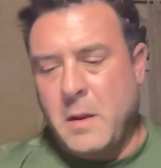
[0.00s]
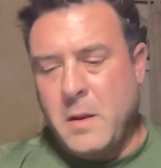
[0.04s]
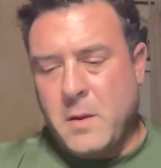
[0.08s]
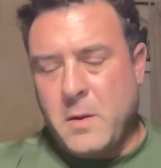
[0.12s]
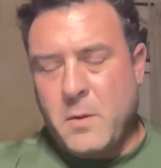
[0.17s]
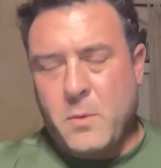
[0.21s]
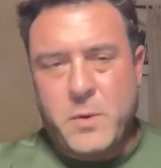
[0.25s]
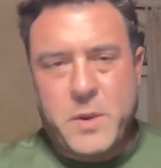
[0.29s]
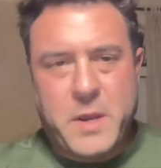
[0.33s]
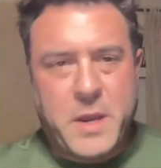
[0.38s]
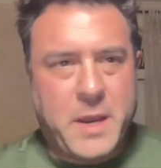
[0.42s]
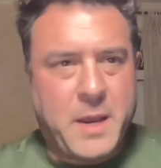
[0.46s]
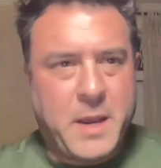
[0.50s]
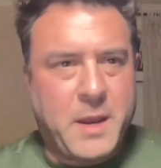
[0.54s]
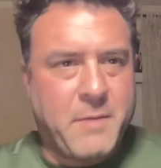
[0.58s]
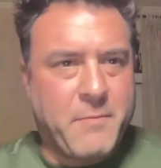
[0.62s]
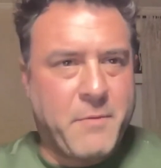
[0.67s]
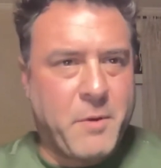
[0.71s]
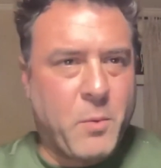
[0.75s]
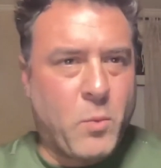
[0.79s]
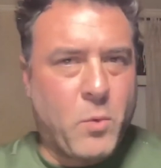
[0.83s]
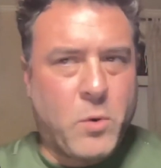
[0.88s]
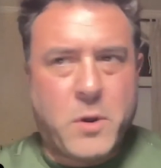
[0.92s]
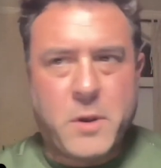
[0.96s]
Okay,
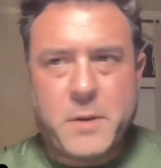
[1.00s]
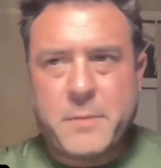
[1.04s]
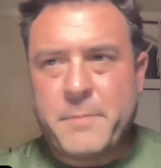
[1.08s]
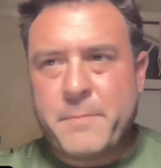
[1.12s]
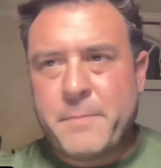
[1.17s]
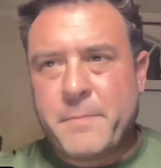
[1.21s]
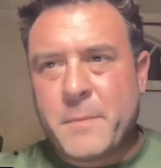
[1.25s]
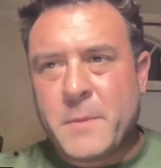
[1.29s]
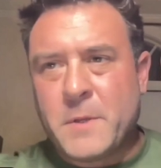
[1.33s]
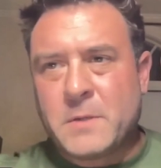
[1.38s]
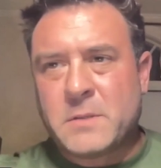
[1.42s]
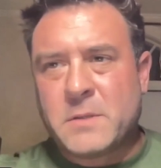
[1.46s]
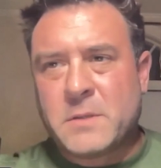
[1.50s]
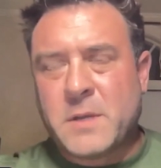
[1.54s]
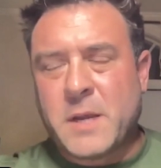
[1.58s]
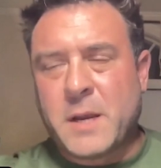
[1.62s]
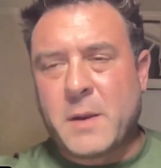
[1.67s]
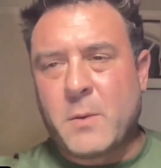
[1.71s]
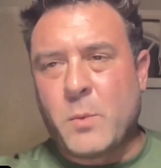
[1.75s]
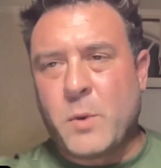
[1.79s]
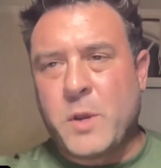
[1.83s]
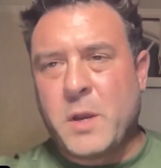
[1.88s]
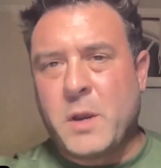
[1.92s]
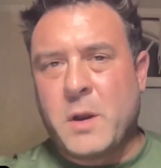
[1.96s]
everyone. Looks
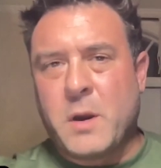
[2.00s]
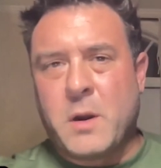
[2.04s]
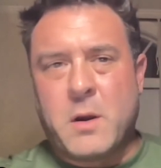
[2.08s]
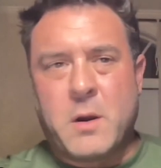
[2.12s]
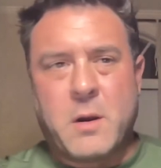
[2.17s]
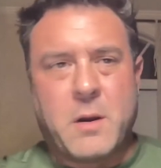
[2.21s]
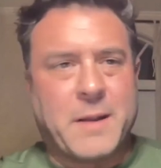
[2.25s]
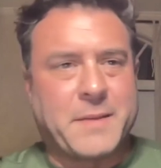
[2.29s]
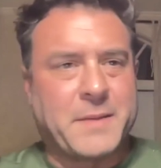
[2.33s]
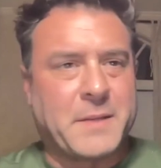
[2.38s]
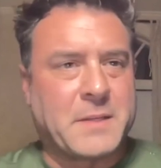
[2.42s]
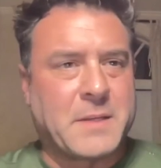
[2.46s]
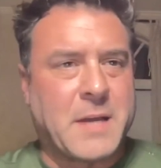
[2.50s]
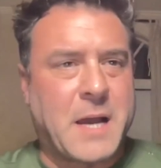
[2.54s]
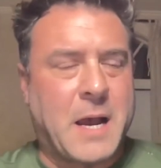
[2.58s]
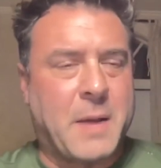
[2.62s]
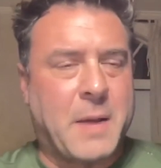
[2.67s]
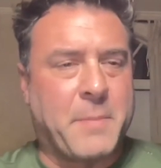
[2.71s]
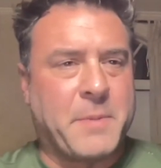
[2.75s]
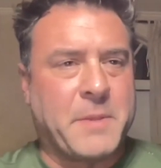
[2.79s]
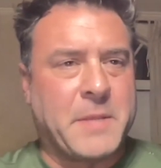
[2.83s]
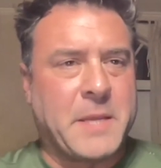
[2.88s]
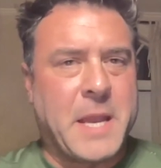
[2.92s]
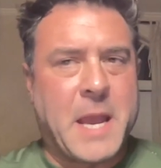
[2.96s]
like we are at the
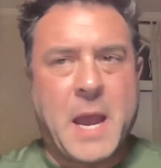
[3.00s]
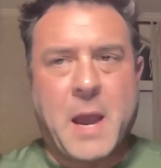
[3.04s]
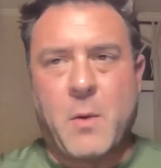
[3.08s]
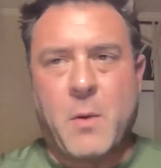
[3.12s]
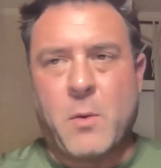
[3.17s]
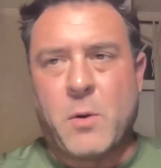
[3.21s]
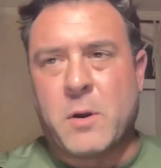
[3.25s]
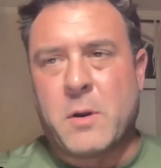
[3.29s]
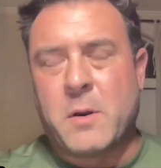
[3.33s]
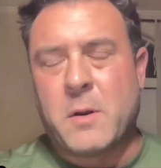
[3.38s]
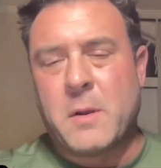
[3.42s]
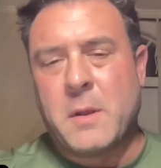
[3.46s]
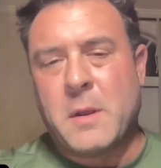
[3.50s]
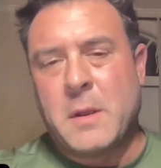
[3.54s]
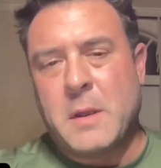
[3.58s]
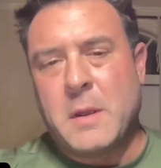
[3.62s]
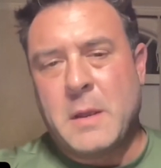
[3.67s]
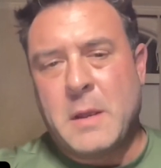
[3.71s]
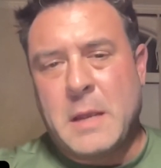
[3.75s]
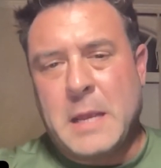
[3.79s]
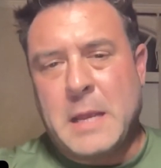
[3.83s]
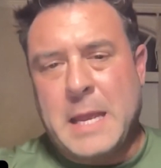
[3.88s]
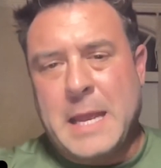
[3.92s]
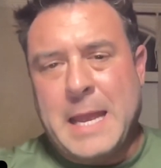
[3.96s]
top of the hour,
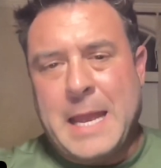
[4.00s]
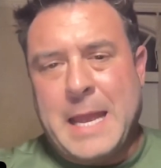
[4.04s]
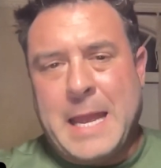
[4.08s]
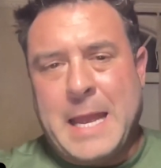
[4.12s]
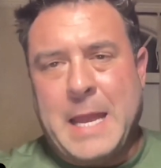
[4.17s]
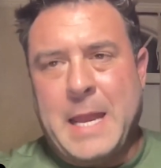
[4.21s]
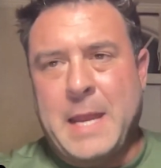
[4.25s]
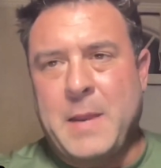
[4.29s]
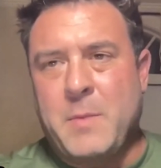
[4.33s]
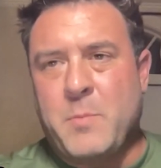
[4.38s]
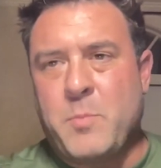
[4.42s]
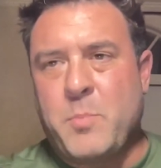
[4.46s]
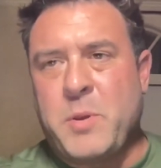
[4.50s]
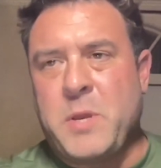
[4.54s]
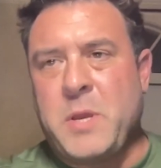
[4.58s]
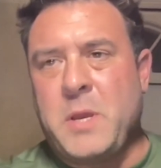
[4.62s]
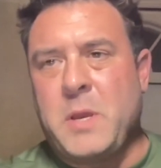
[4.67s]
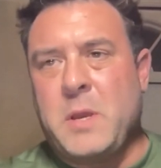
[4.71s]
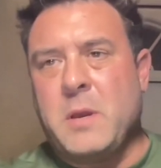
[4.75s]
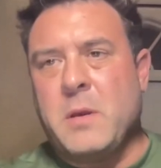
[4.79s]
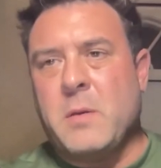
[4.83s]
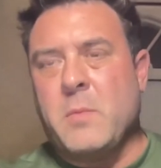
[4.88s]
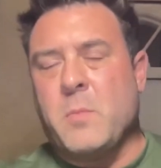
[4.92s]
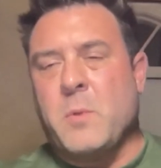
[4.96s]
8
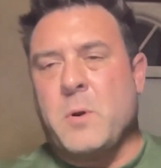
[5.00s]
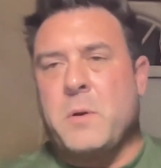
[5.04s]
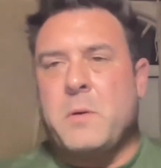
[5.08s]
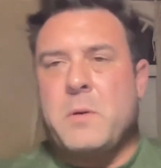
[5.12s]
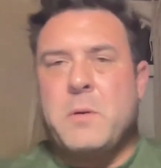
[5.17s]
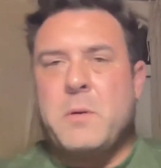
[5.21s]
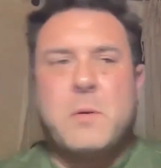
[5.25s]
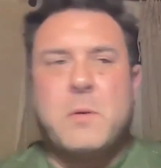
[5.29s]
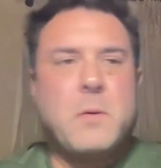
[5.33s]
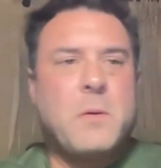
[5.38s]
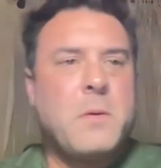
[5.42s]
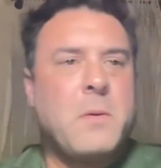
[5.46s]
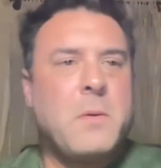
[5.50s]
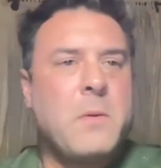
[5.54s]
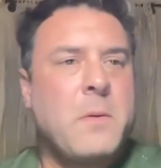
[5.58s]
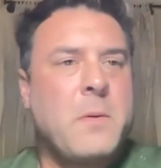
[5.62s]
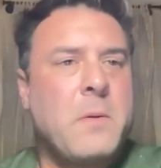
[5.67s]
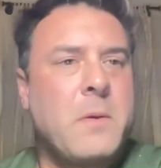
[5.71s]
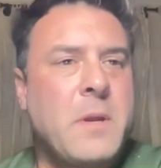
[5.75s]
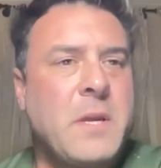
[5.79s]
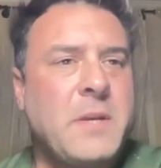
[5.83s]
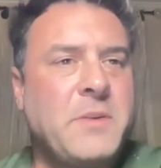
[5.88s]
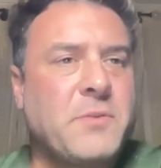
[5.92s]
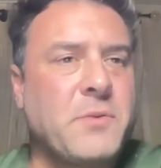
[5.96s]
p.m.
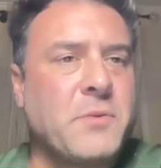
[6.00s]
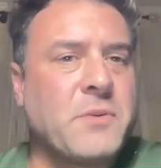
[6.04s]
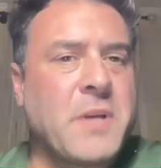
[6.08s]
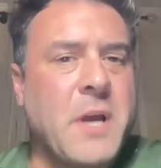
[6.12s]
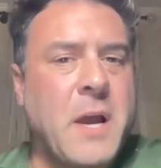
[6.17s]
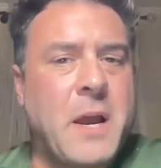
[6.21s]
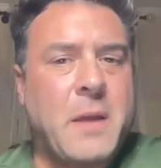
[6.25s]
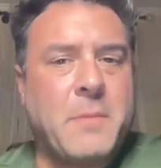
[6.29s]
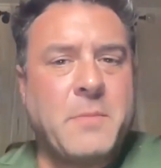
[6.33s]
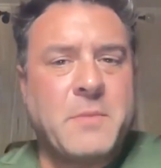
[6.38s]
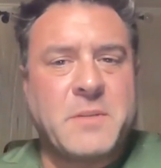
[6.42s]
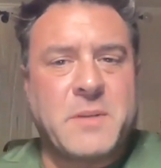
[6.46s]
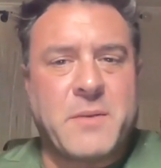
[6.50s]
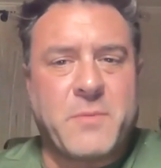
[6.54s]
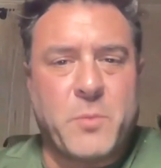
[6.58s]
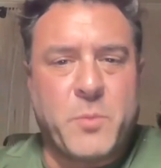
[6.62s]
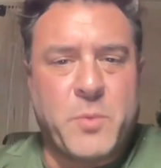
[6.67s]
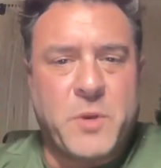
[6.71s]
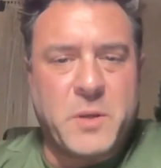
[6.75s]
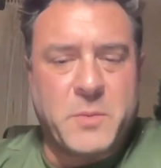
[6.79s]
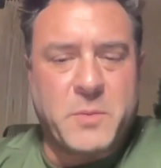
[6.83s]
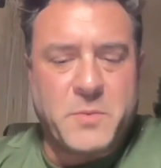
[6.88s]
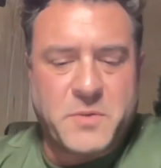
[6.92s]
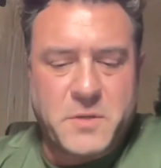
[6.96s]
Eastern Time, 7
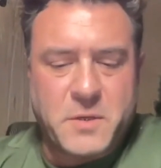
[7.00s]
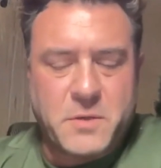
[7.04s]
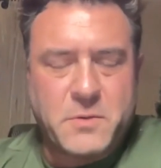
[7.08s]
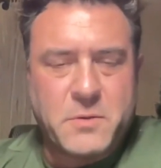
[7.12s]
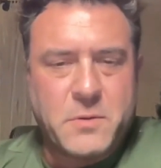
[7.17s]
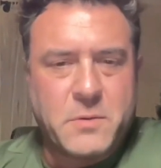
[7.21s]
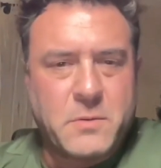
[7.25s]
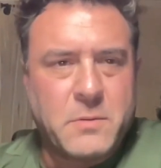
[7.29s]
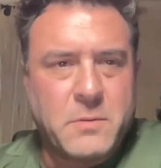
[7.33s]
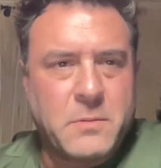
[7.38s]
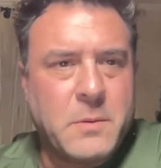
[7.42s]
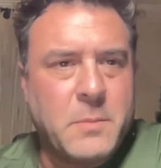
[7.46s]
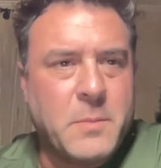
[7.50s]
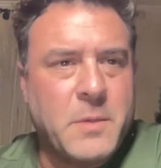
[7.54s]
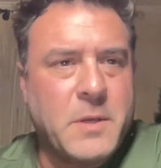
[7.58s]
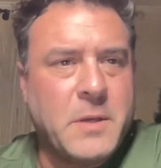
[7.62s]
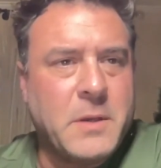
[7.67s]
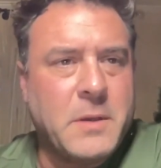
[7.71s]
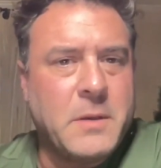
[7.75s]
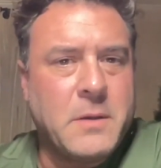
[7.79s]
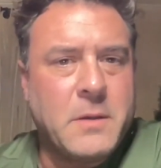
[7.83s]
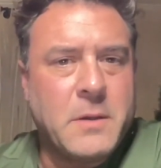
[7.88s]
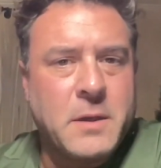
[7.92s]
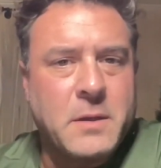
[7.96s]
p.m. Central. Let
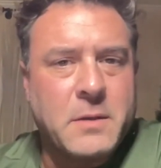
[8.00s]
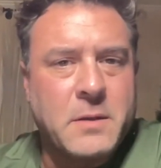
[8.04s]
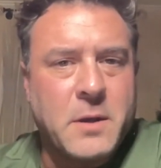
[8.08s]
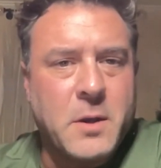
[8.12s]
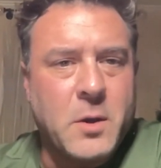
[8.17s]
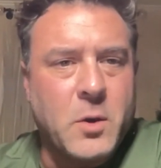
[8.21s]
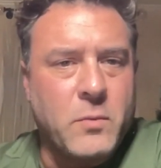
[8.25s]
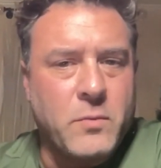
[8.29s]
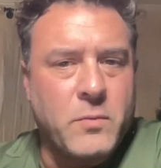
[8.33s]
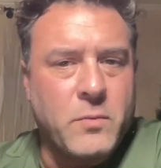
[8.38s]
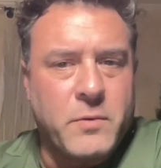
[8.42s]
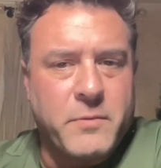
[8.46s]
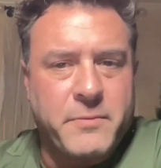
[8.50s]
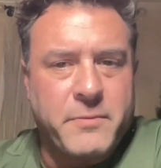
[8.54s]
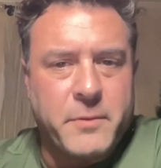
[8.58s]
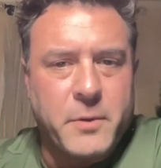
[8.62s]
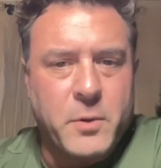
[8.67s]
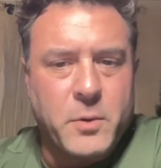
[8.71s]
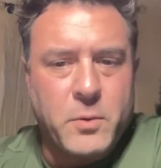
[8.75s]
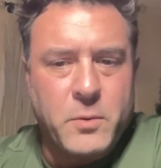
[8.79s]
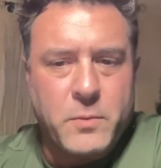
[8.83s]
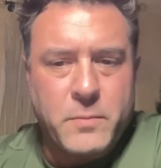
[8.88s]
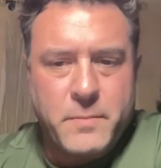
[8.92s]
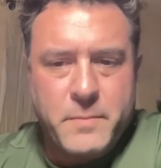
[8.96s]
me get the
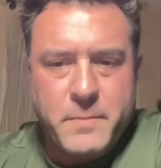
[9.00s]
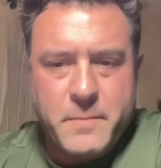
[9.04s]
overflow.